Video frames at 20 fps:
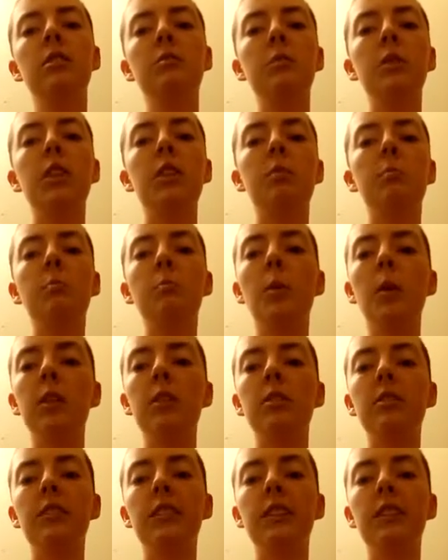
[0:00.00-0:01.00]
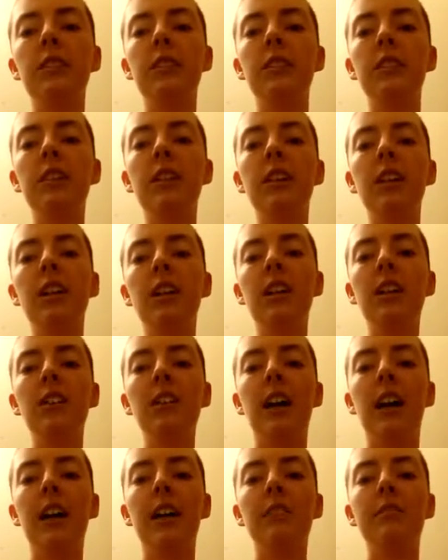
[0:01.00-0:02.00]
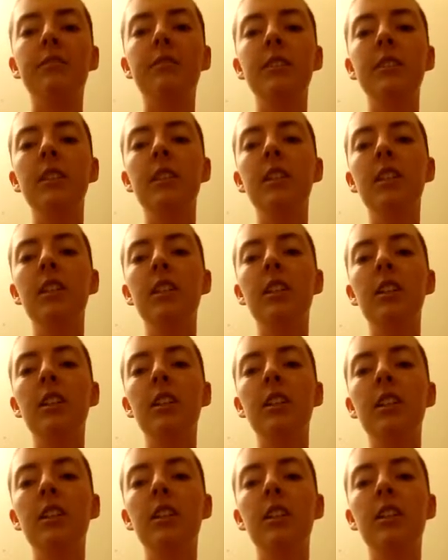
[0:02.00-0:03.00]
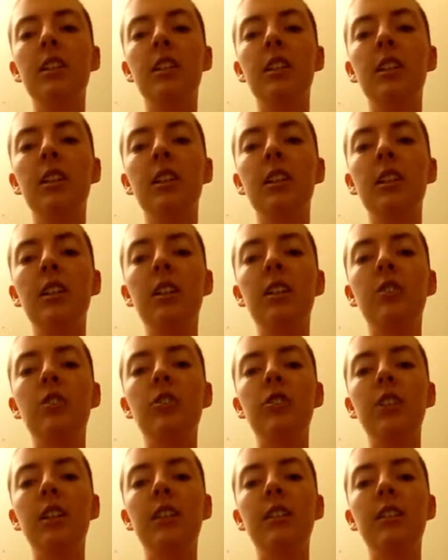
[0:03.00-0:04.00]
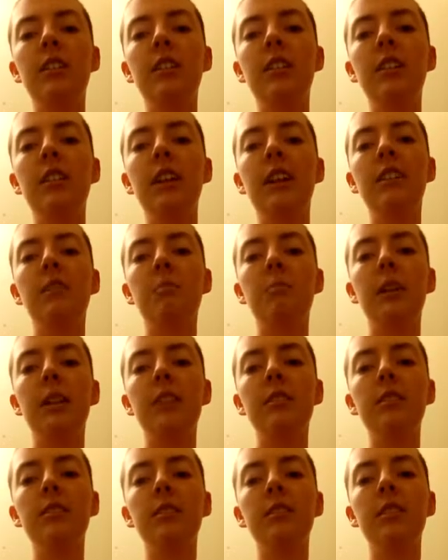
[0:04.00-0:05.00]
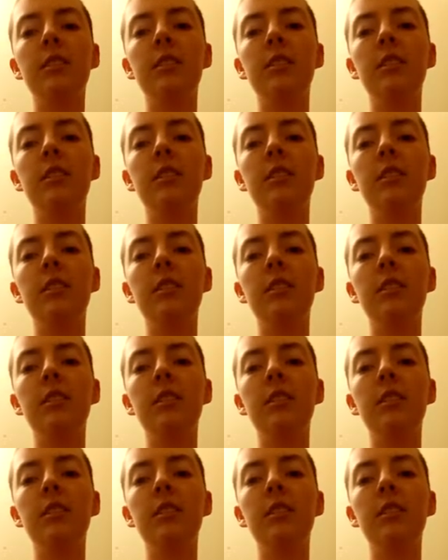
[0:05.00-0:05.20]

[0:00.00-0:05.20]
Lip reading: being boiled alive in shit and piss